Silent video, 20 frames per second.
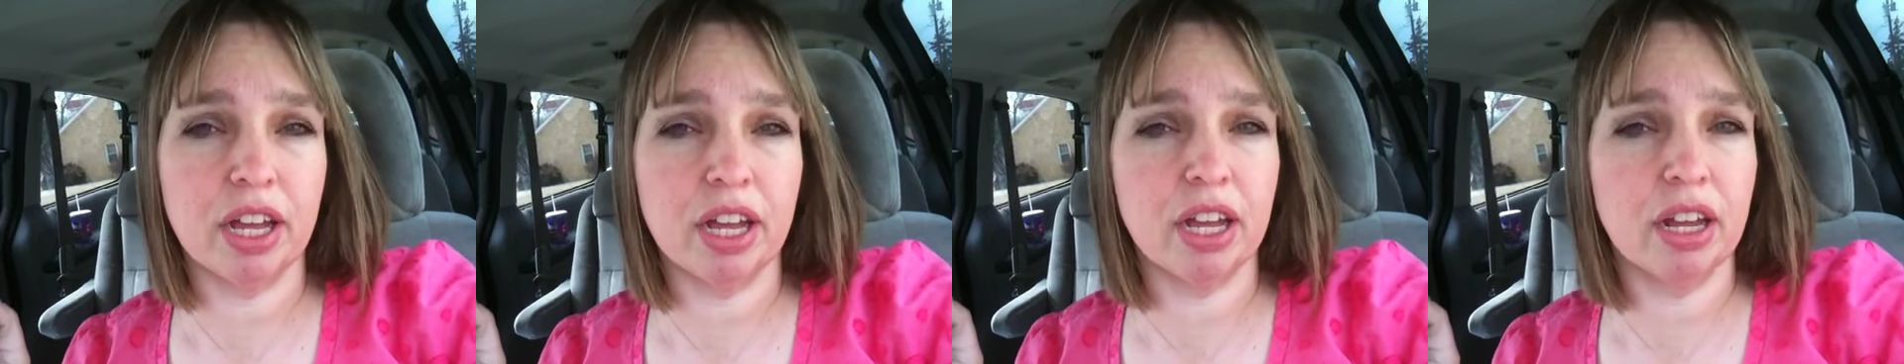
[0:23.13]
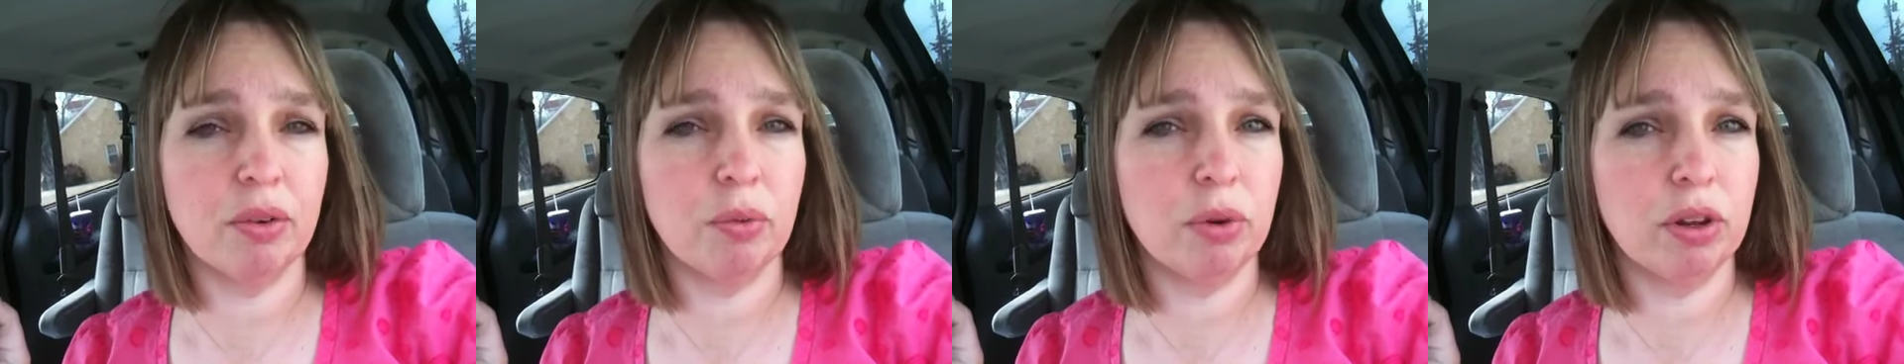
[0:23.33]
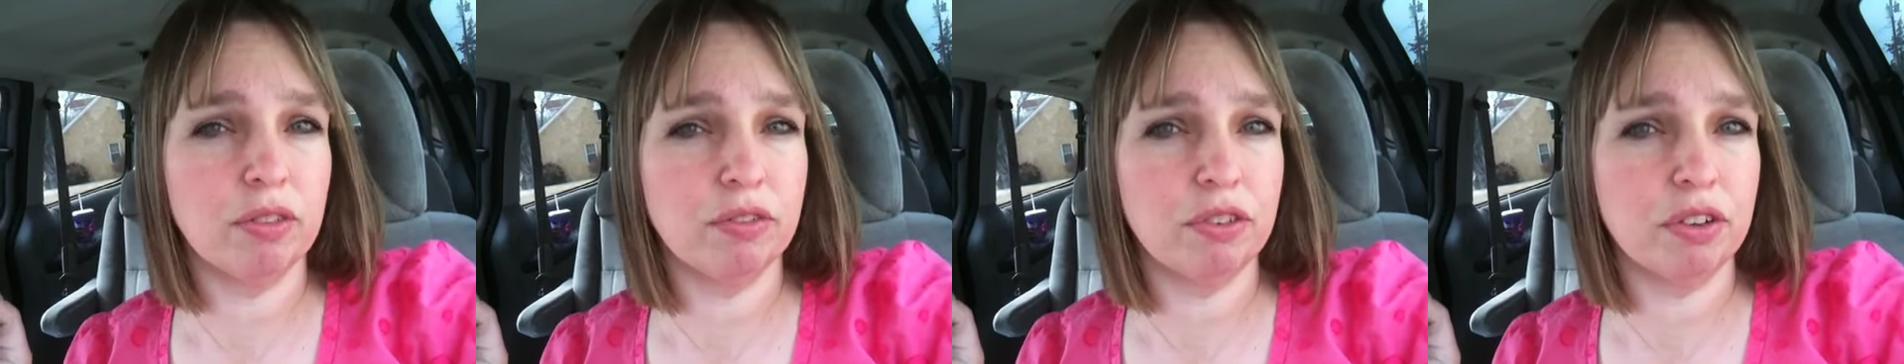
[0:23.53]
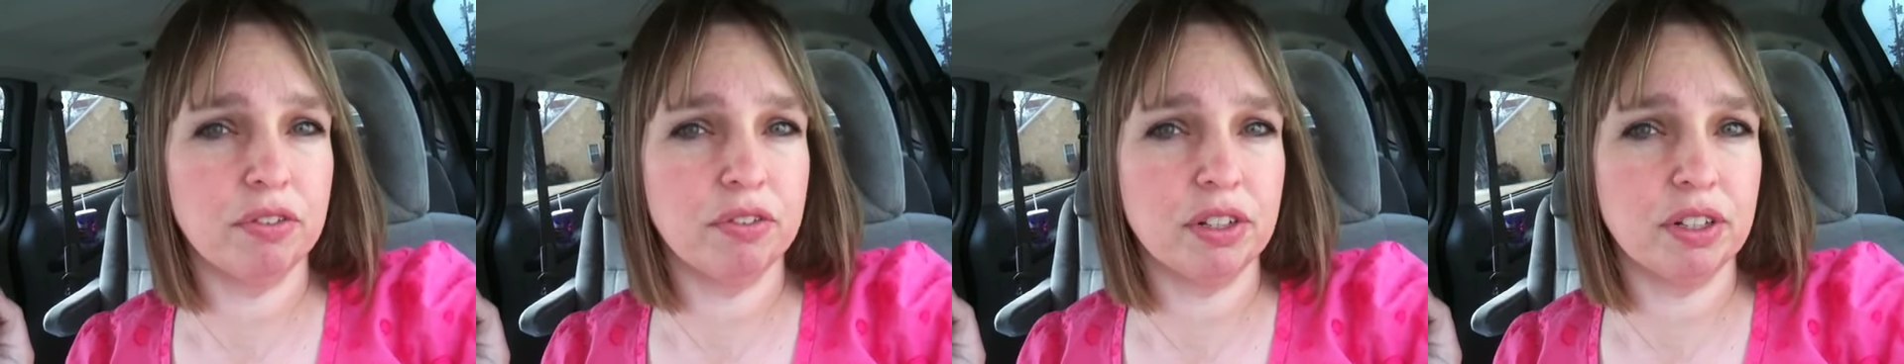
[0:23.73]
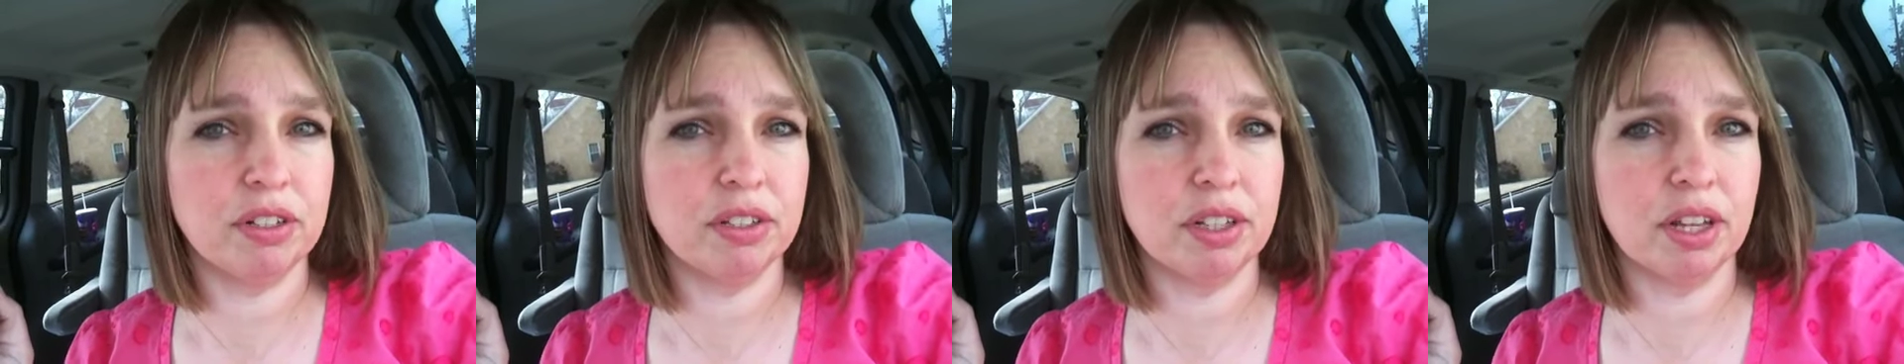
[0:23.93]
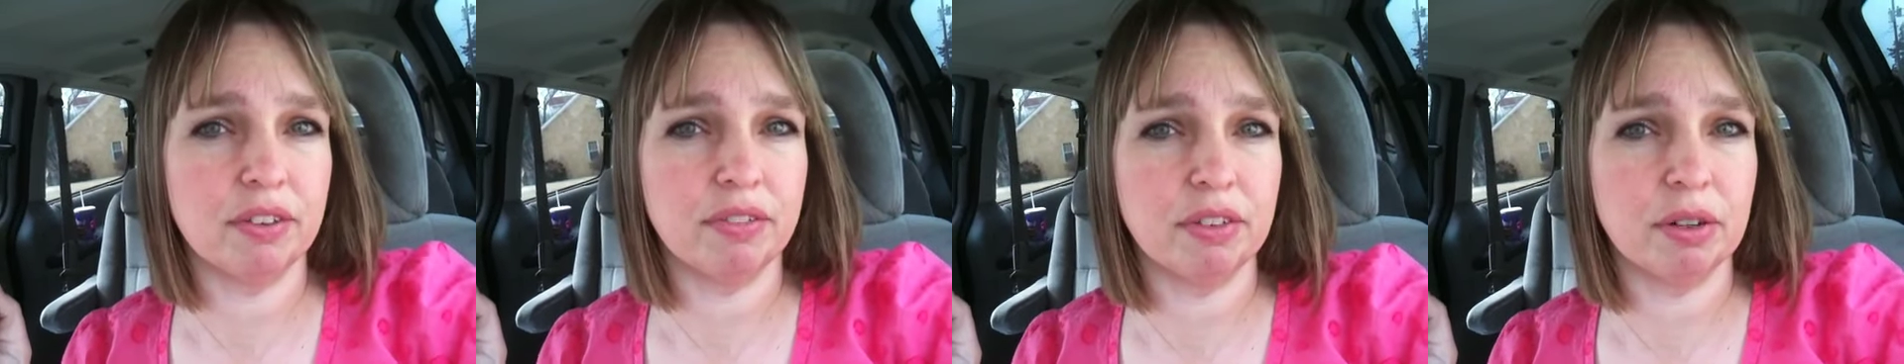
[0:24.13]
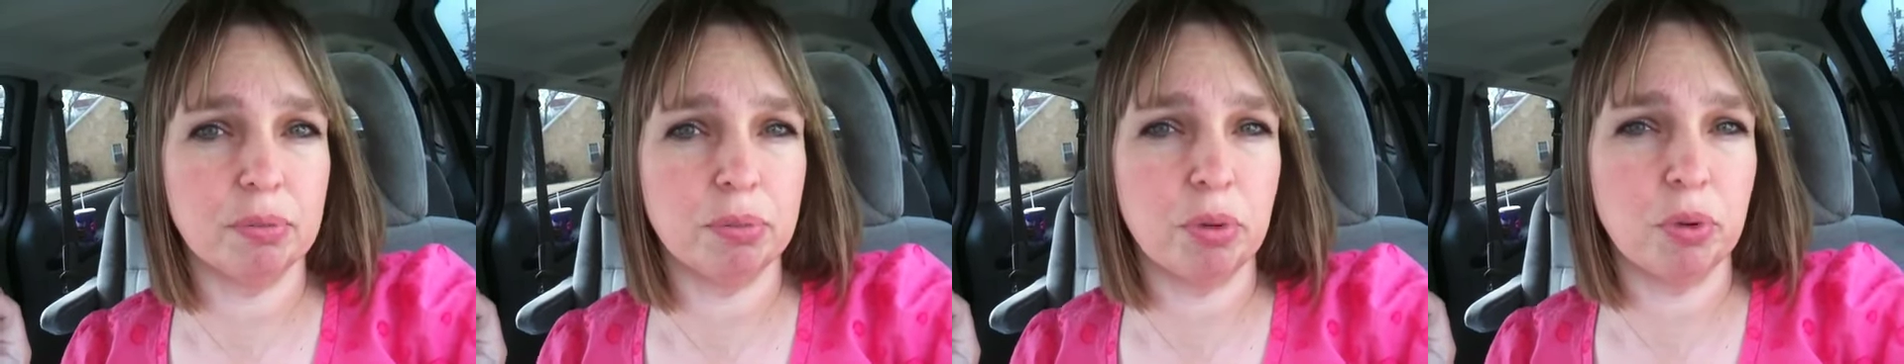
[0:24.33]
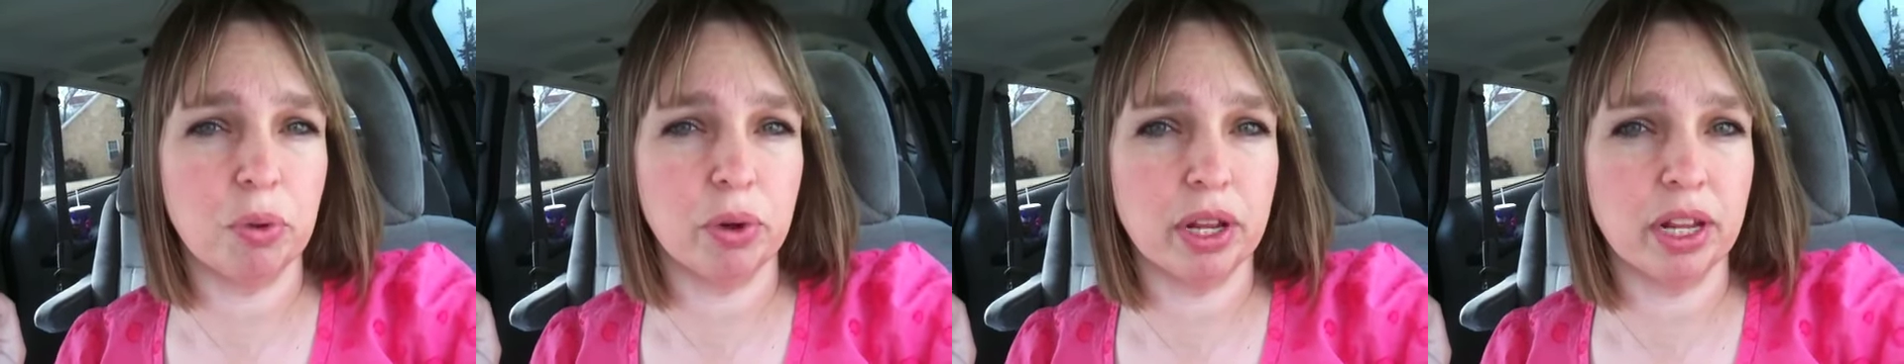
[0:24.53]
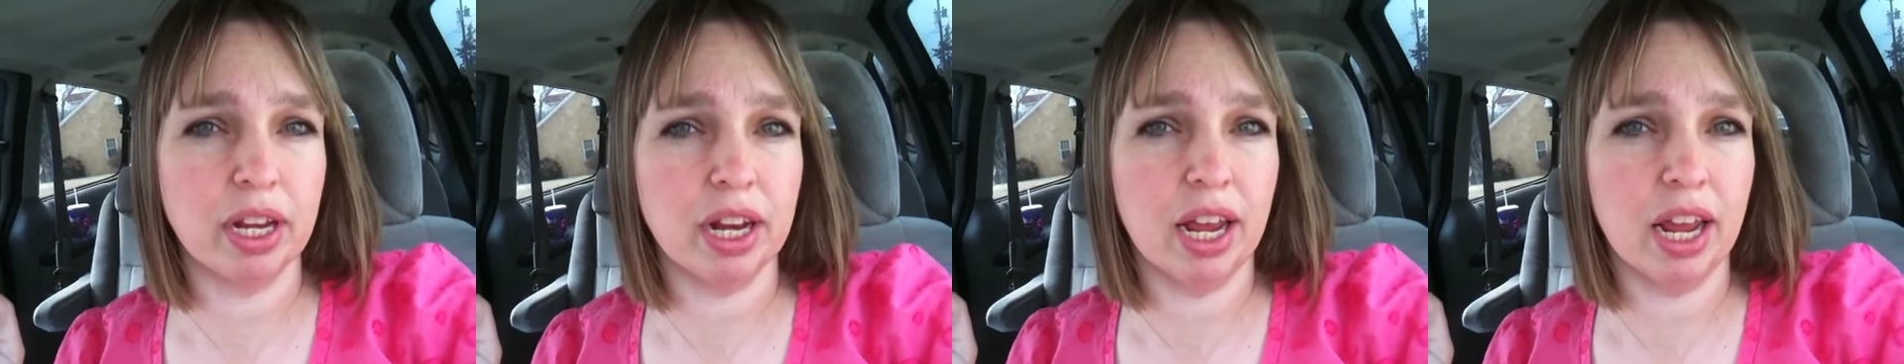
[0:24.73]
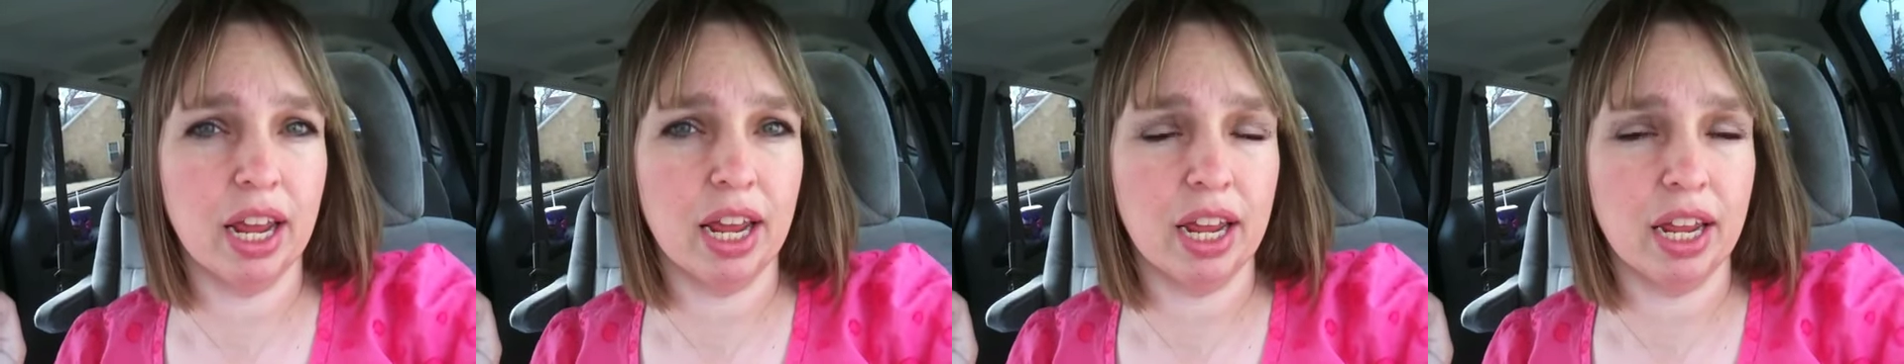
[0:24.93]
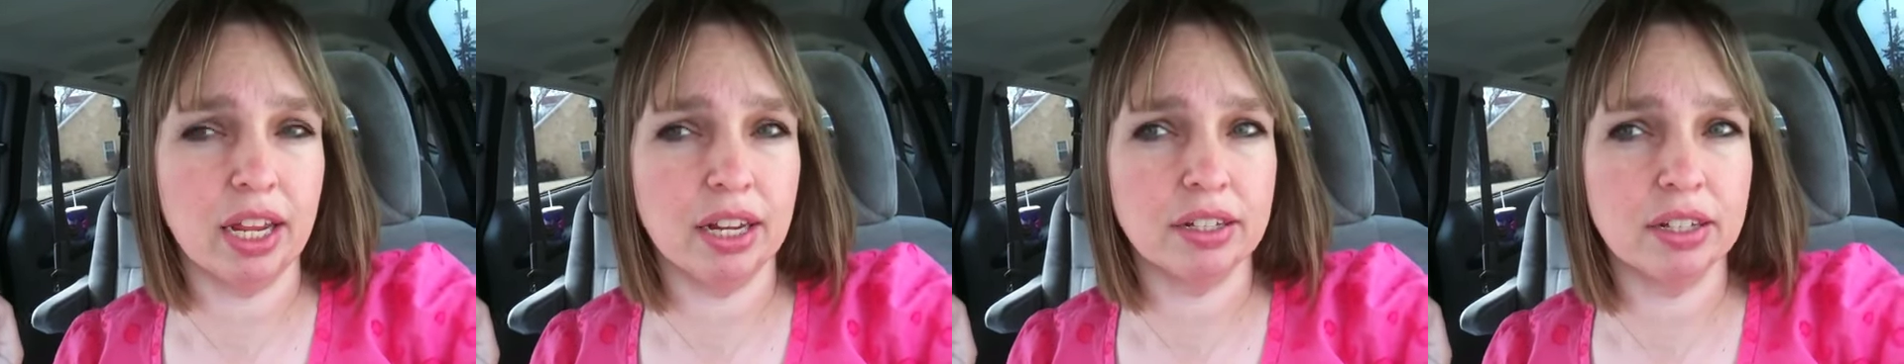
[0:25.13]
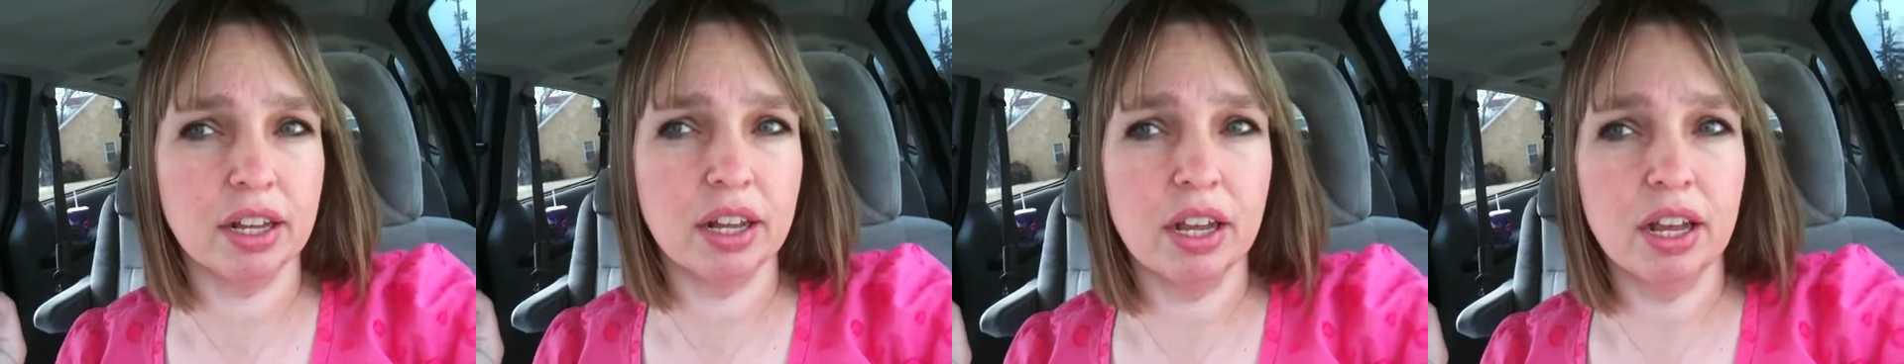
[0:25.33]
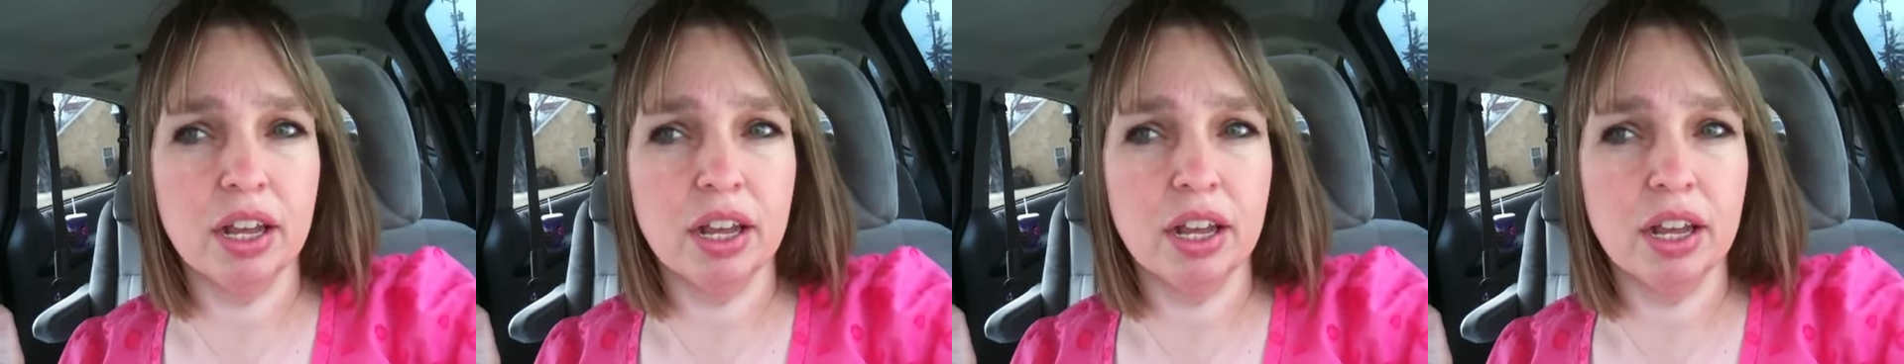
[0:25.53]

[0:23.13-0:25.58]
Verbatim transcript: at 157.8.